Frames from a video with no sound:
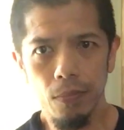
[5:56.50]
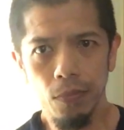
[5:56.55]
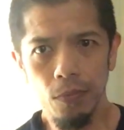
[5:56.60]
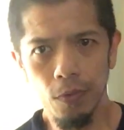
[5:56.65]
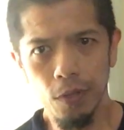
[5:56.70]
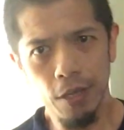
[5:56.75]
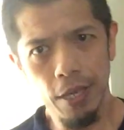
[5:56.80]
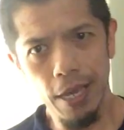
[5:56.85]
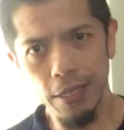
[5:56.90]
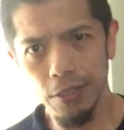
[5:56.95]

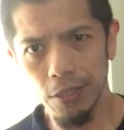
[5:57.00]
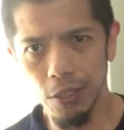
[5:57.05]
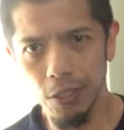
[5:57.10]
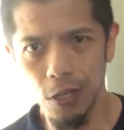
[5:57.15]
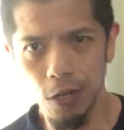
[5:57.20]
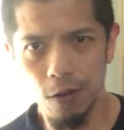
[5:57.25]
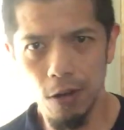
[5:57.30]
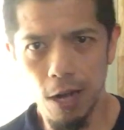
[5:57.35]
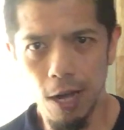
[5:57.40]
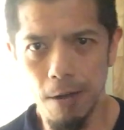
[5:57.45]
Okay,
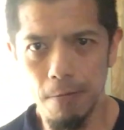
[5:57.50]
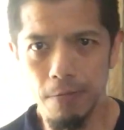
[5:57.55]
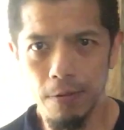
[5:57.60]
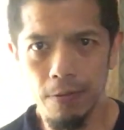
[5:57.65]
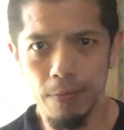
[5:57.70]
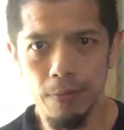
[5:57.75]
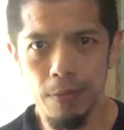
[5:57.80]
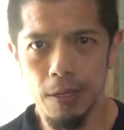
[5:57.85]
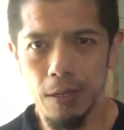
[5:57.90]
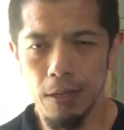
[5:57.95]
so, um,
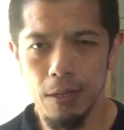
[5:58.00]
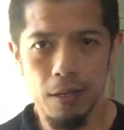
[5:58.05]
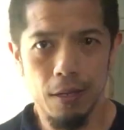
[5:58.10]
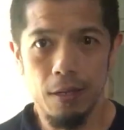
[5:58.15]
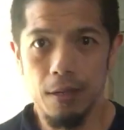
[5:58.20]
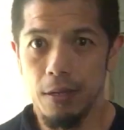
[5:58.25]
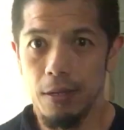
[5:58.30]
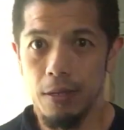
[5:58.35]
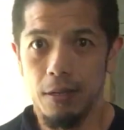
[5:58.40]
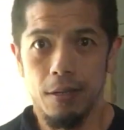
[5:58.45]

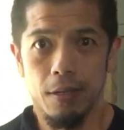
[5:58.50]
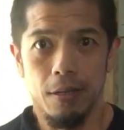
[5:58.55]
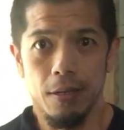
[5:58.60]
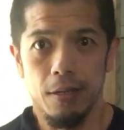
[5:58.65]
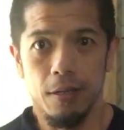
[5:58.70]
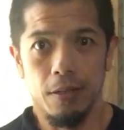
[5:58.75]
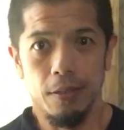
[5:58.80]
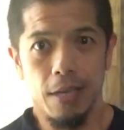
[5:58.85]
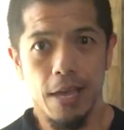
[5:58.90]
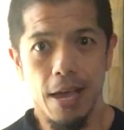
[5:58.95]

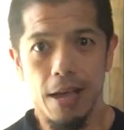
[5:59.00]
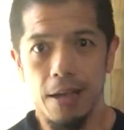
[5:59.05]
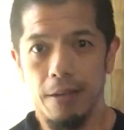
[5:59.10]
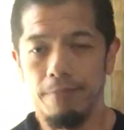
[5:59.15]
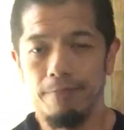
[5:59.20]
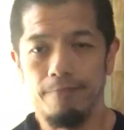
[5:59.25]
yeah.